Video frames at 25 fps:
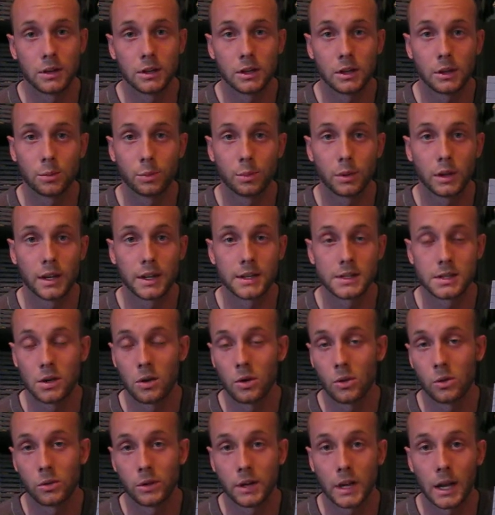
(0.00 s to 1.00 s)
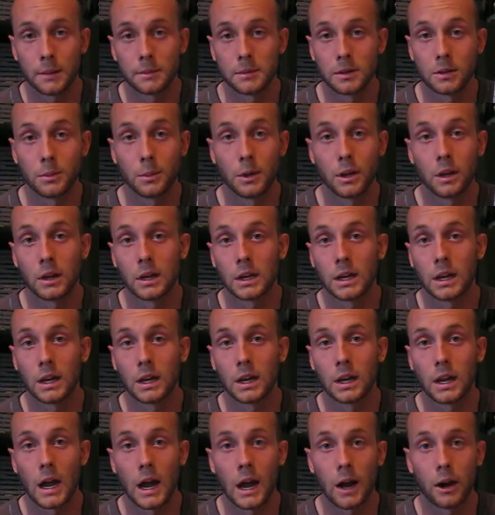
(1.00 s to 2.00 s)
You can play as Hulk, Captain
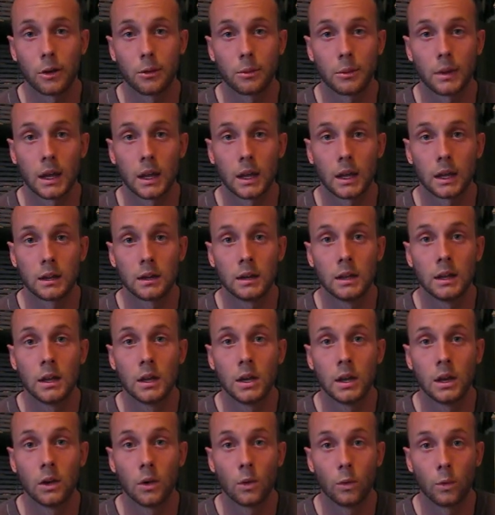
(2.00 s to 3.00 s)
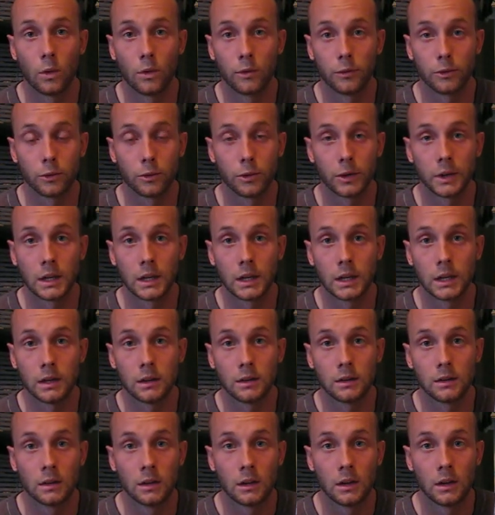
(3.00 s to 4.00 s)
America, Iron Man, Wolverine,
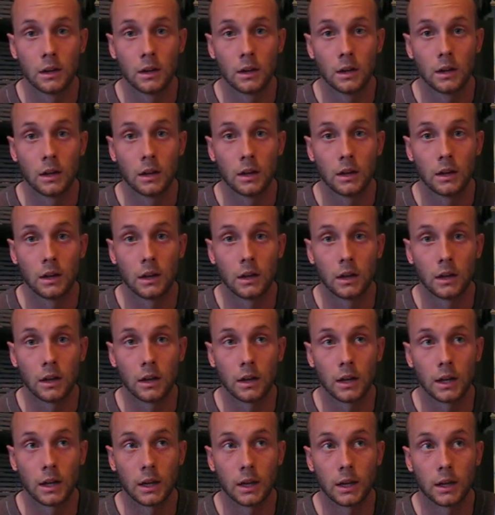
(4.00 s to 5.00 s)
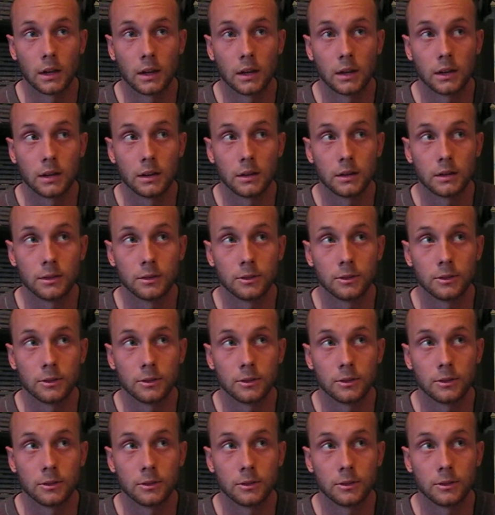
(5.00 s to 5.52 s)
and